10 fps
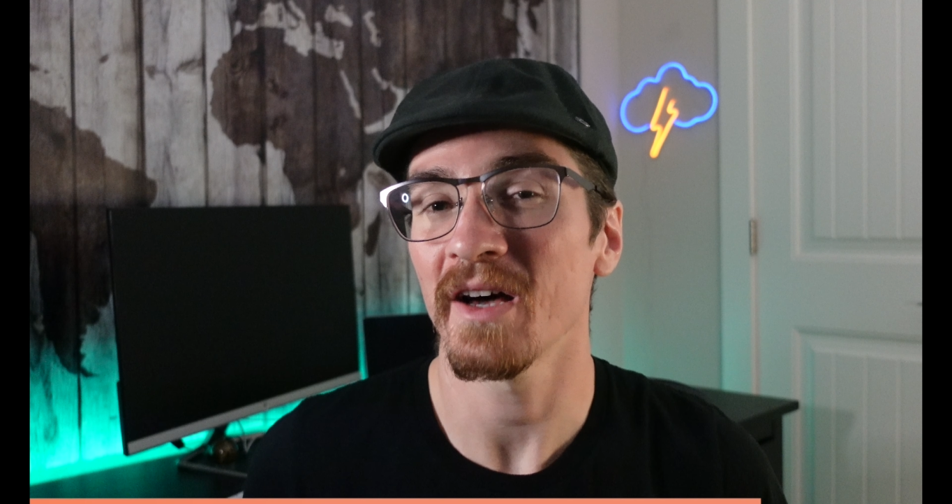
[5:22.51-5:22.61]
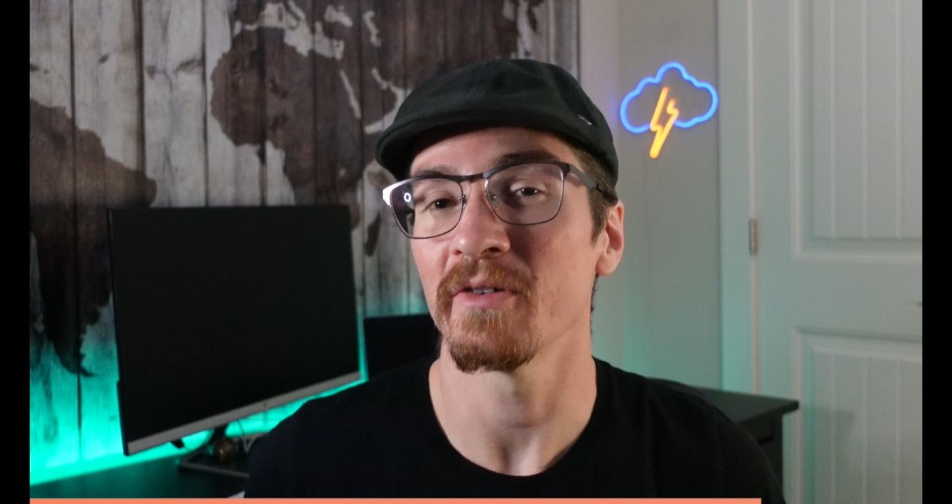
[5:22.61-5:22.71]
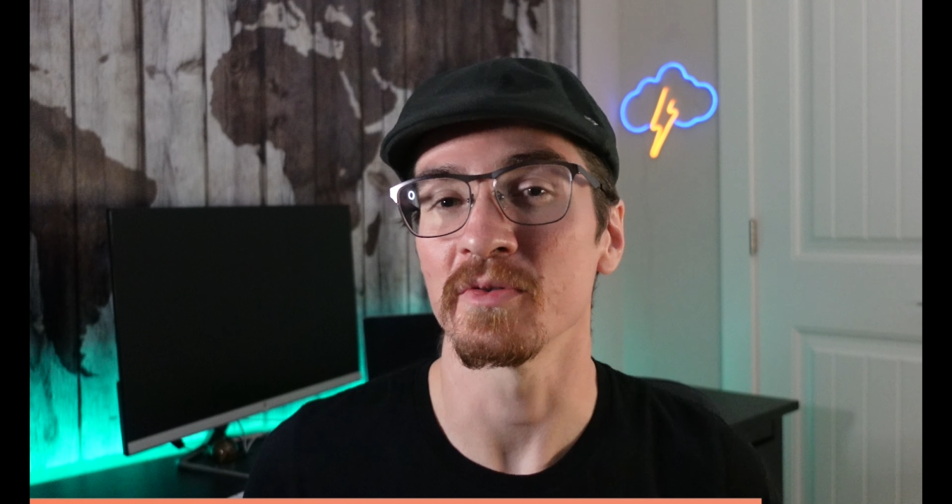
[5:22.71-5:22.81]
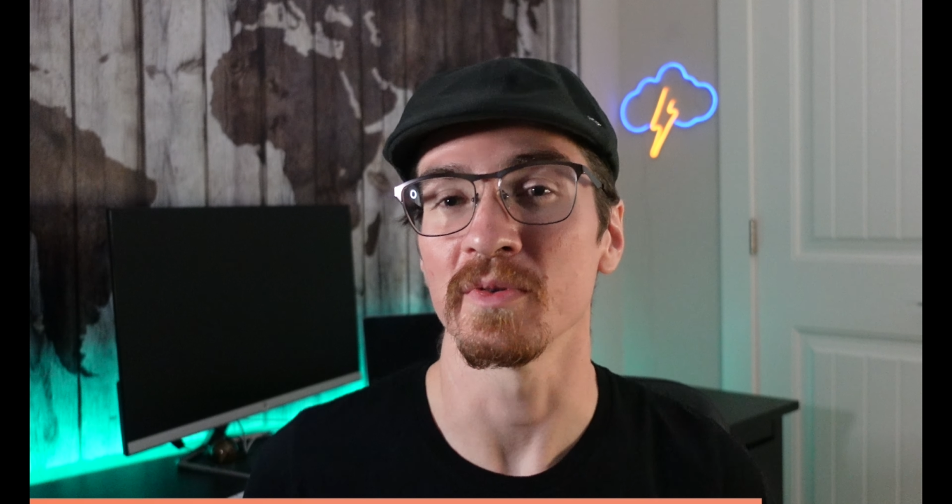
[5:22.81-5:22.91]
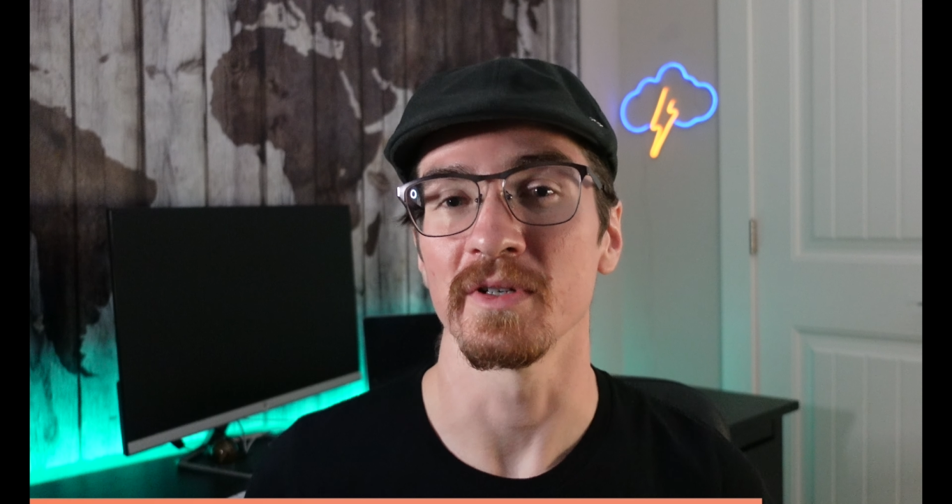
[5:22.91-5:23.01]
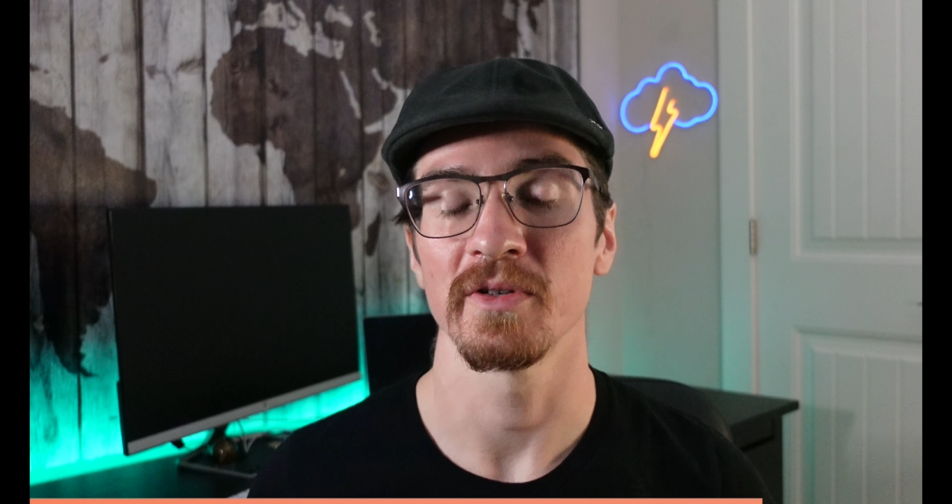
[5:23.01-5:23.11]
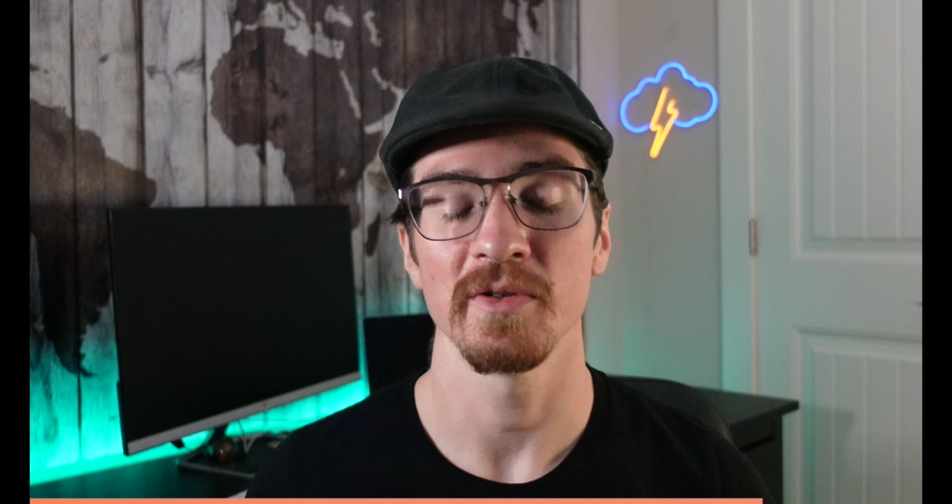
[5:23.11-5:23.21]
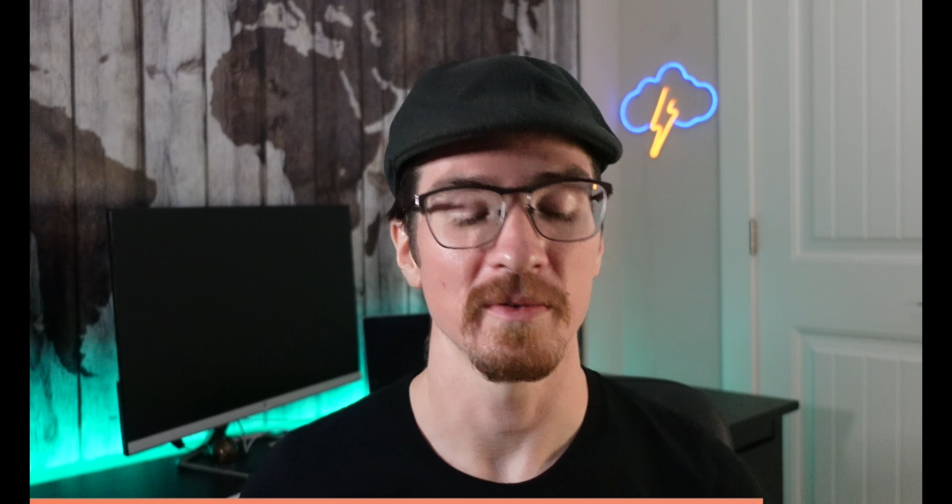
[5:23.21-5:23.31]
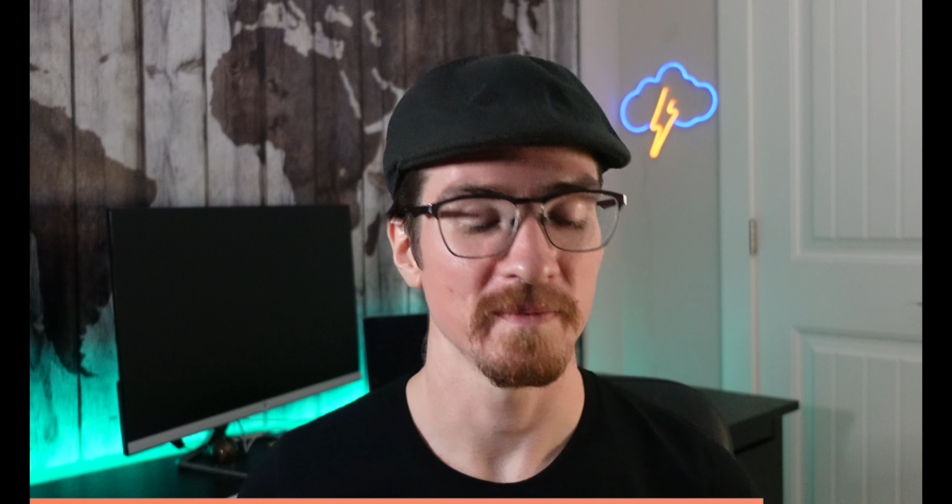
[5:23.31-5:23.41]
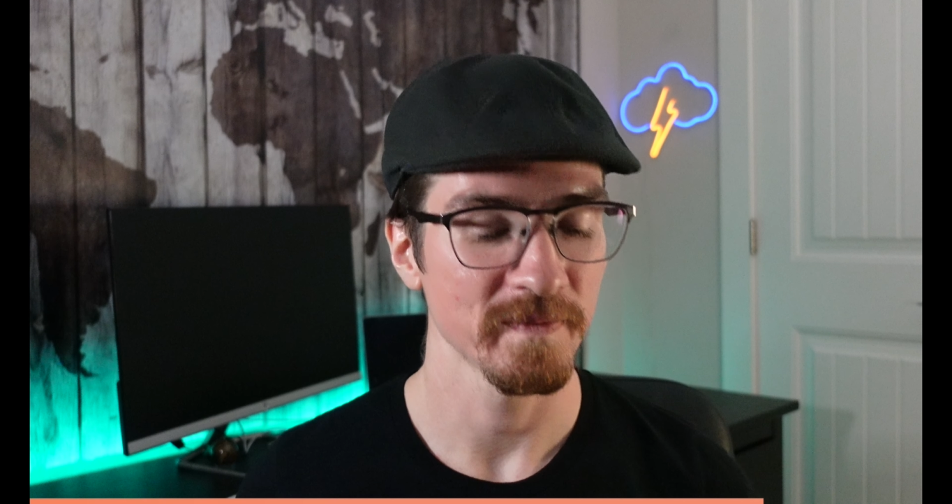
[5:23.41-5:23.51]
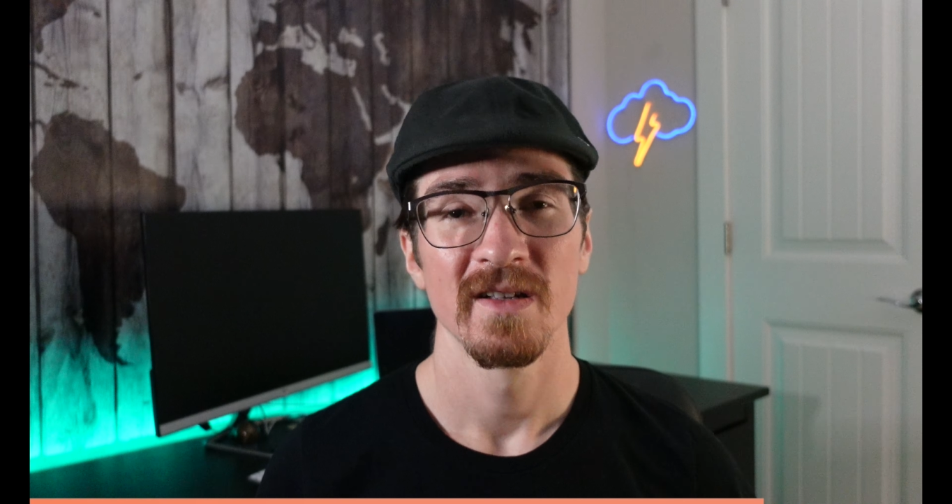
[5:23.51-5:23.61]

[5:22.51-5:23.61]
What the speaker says: that was really cool.